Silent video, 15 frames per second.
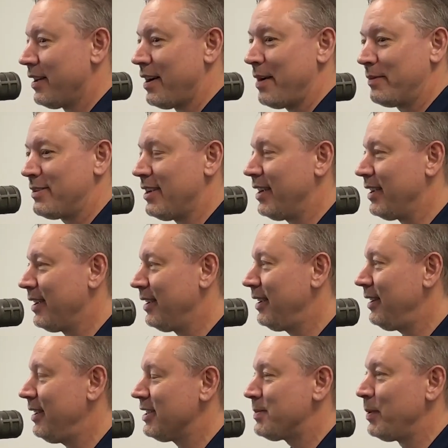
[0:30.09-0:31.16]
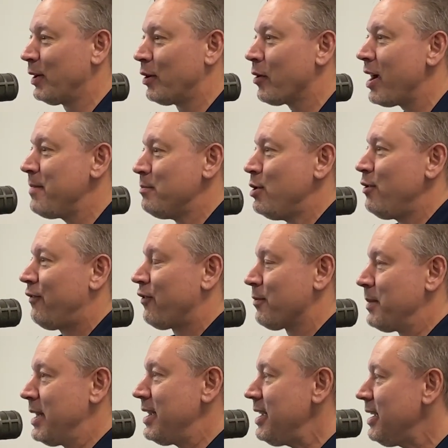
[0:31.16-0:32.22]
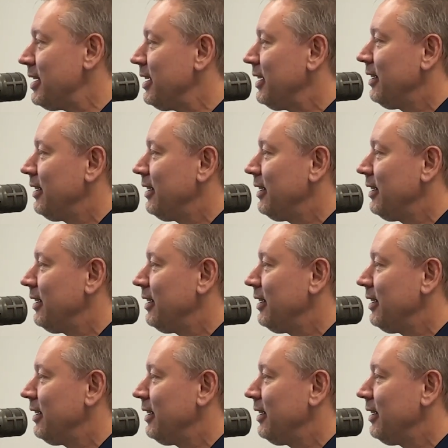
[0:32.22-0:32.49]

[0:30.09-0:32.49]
I tell you, it's been a great move for me.